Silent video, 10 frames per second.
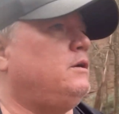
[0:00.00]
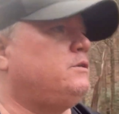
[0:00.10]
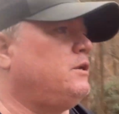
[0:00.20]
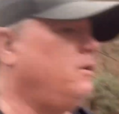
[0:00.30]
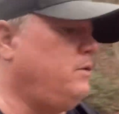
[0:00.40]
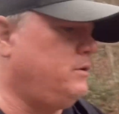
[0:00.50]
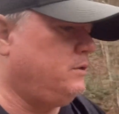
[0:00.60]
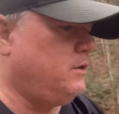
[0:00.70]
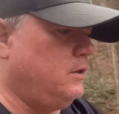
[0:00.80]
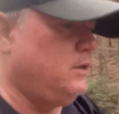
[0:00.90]
So
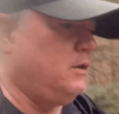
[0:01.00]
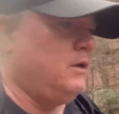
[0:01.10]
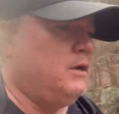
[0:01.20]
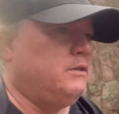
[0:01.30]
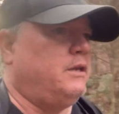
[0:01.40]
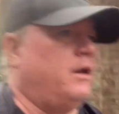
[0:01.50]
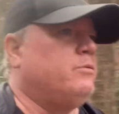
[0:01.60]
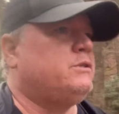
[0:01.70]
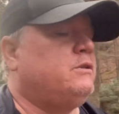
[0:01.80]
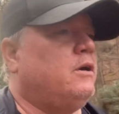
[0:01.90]
today
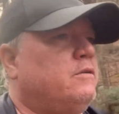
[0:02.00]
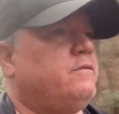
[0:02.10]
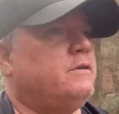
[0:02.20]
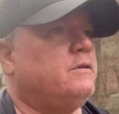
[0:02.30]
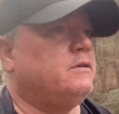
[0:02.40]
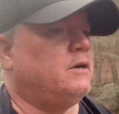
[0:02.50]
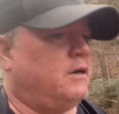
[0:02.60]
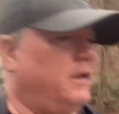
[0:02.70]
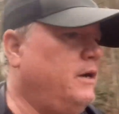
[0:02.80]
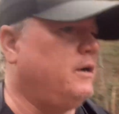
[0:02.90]
was tough.
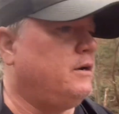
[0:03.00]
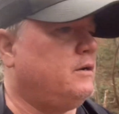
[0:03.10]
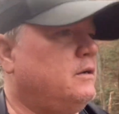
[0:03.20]
I